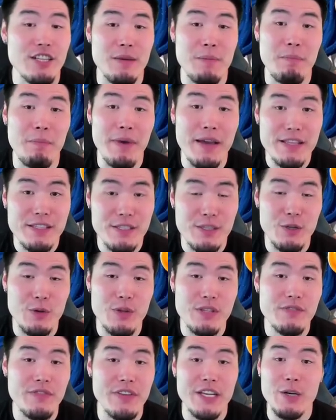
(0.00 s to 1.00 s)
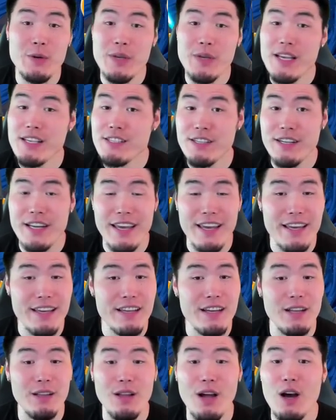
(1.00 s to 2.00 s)
meant to do this video yesterday
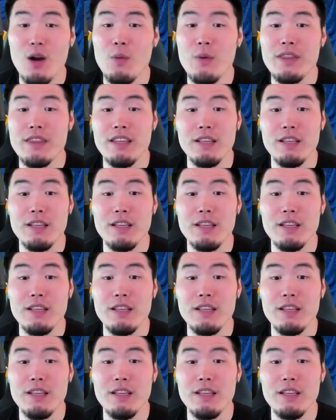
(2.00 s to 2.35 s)
along with